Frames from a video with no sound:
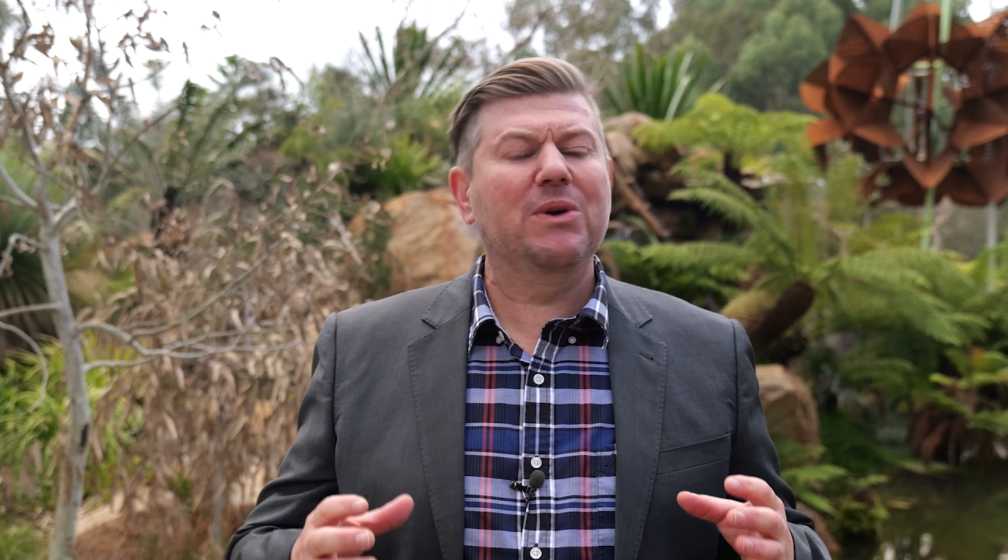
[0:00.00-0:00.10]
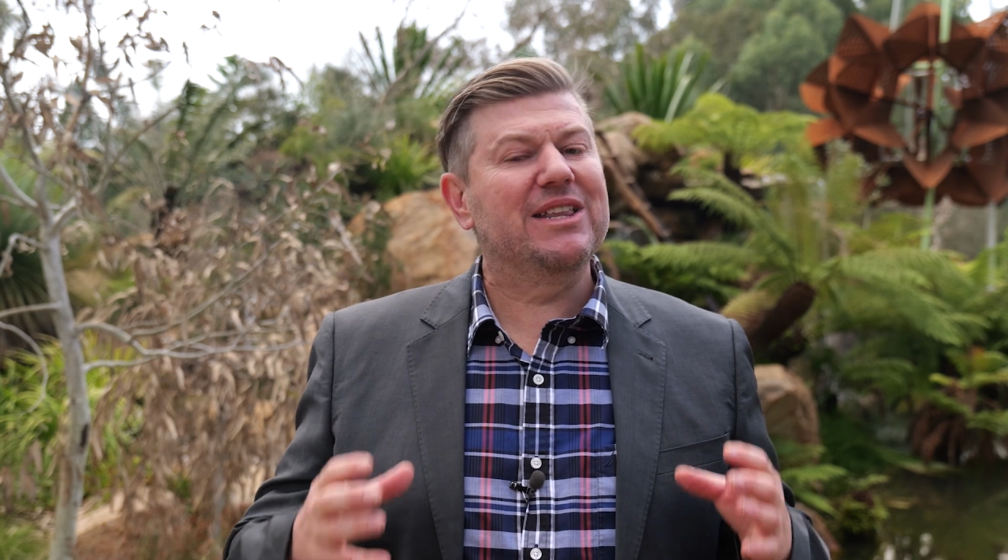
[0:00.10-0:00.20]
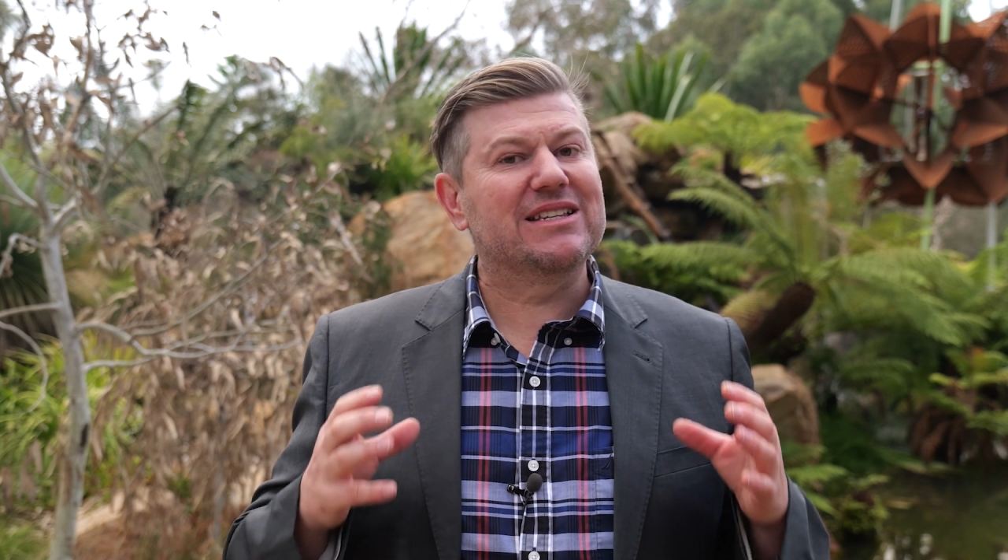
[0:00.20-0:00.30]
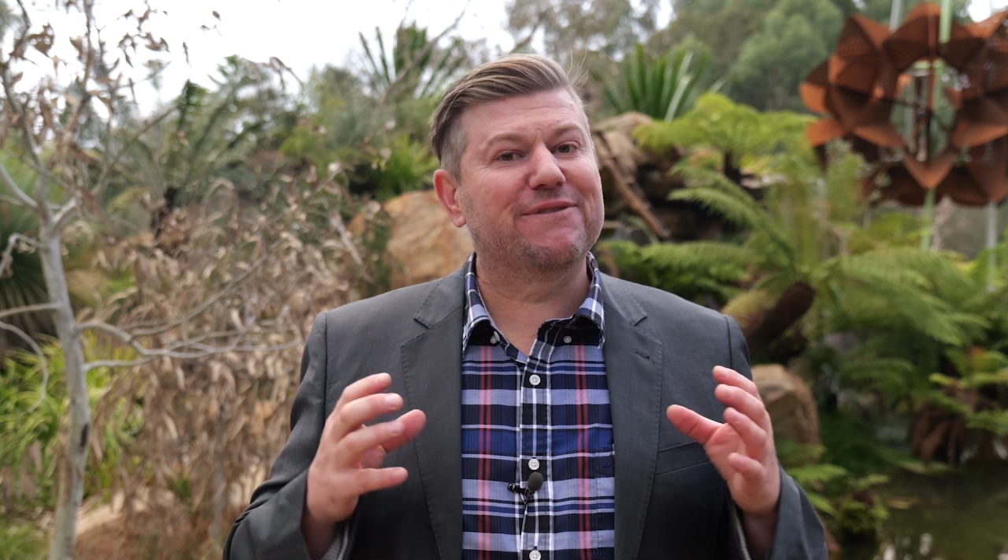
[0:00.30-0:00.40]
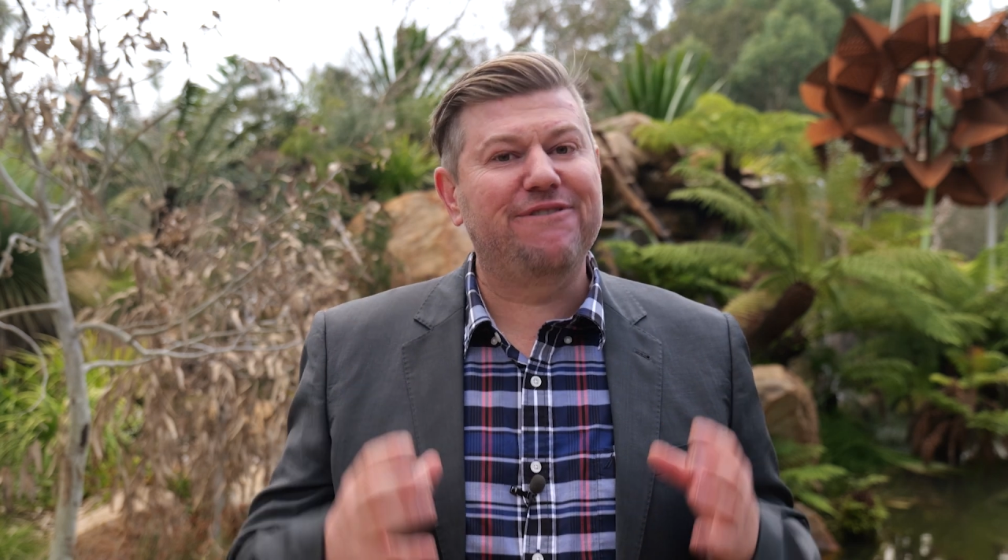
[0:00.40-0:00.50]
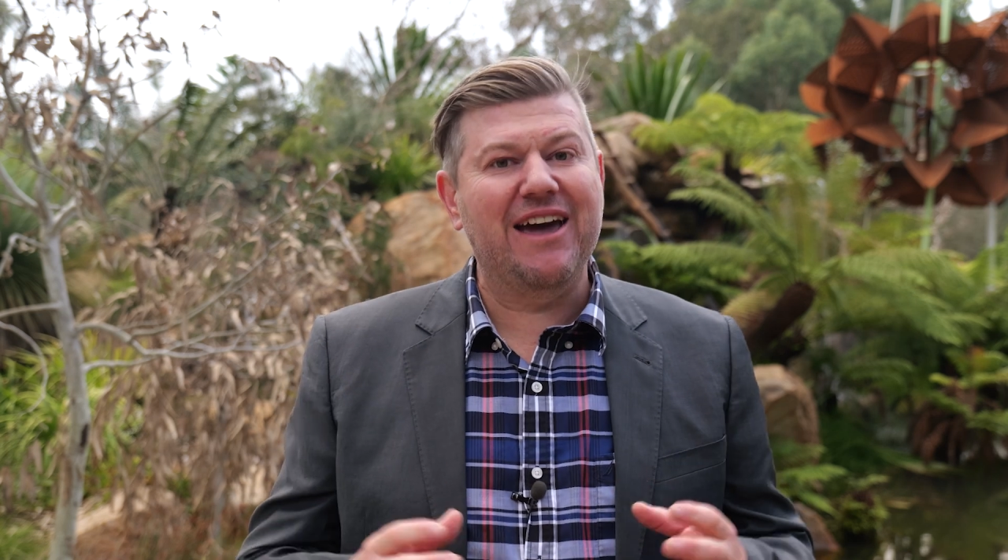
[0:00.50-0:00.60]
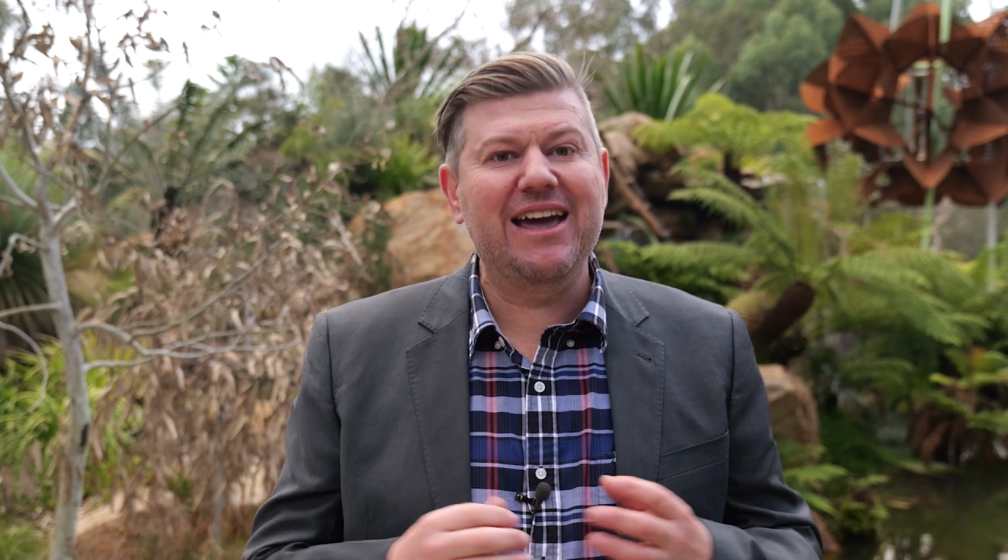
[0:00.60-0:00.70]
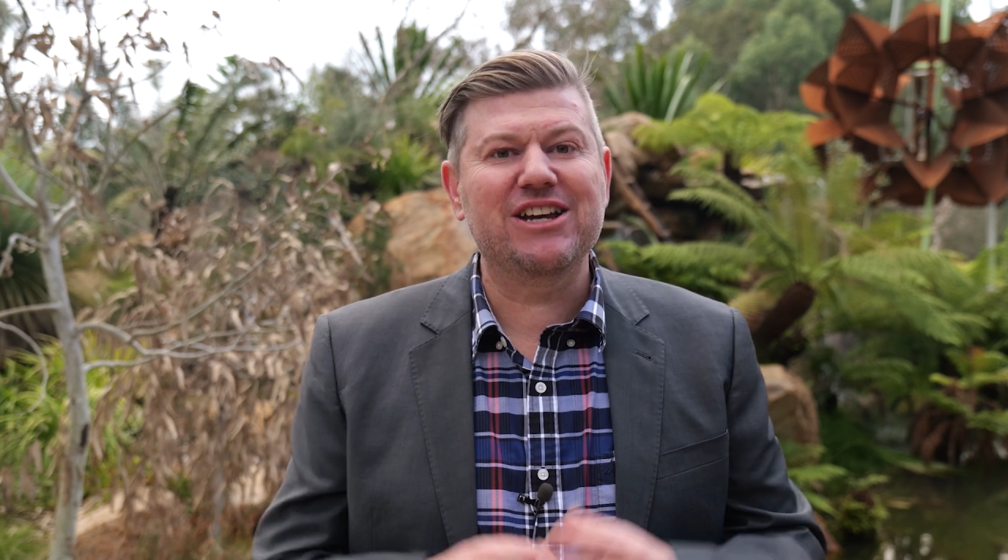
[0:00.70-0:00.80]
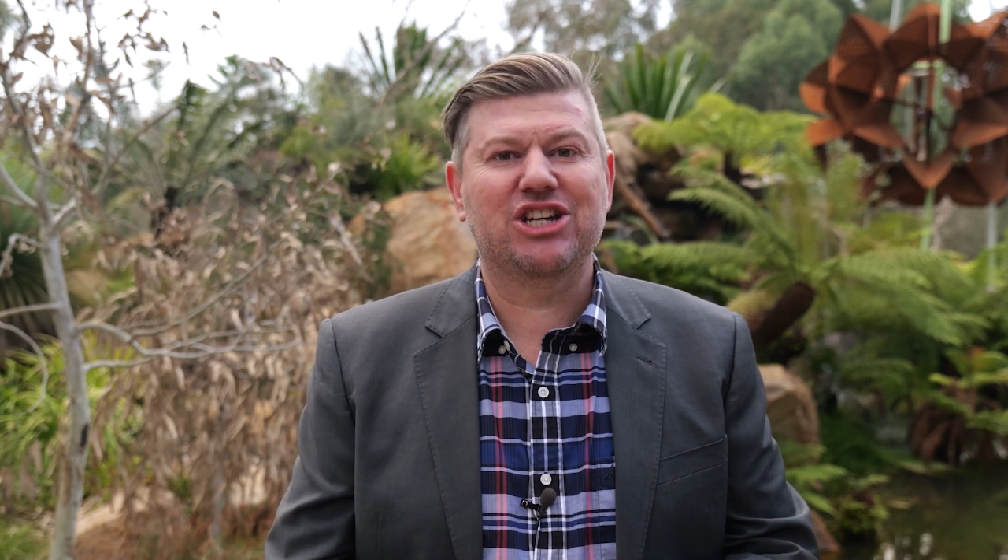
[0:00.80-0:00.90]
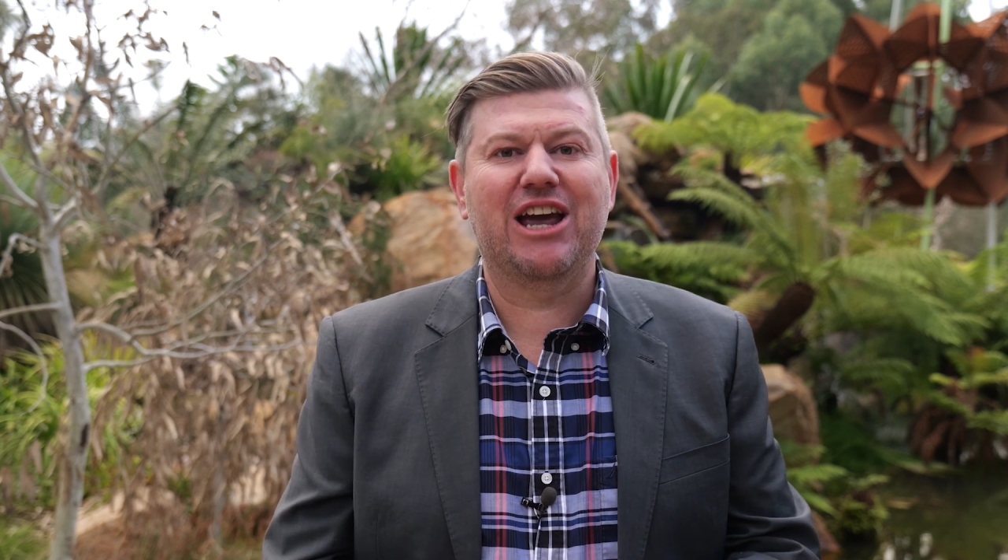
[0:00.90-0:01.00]
with its
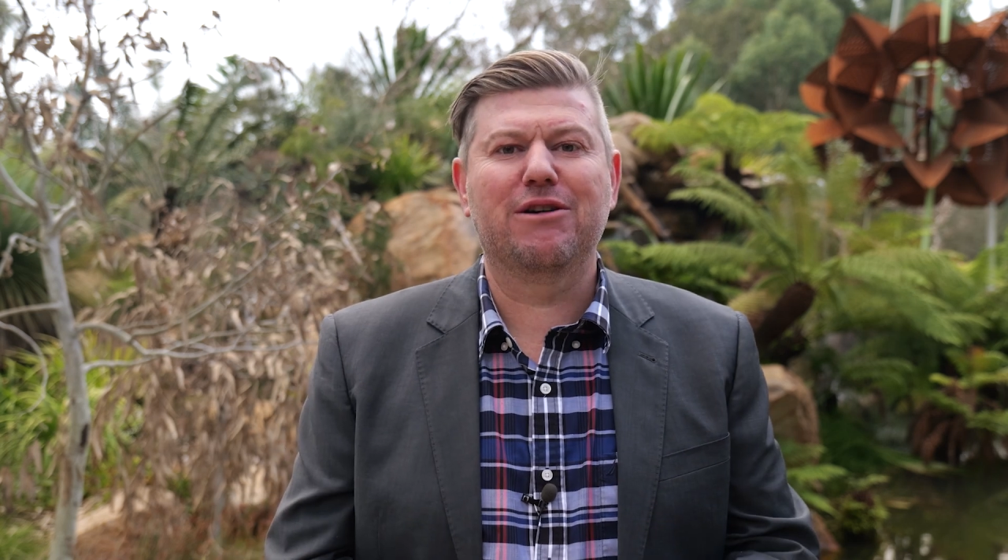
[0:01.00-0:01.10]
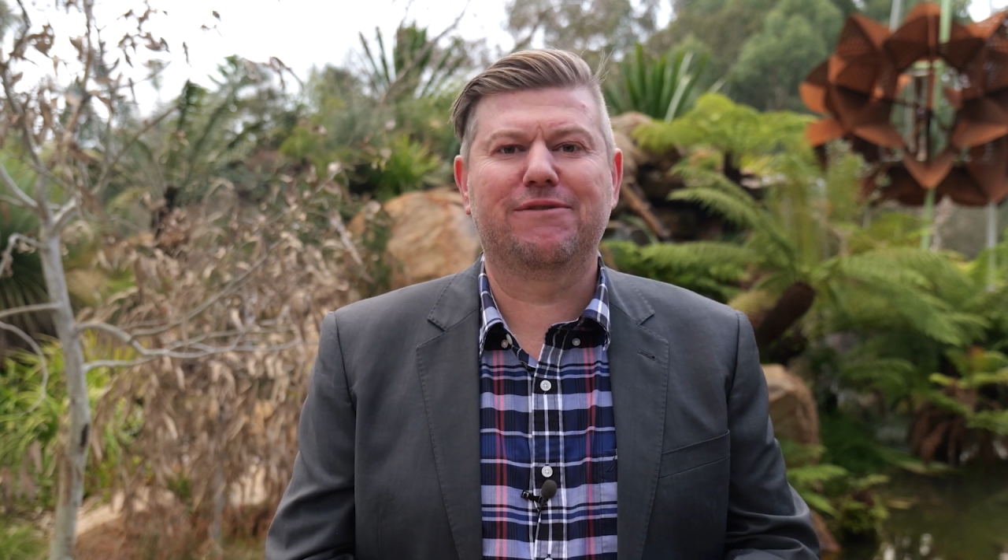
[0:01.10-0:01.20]
fair share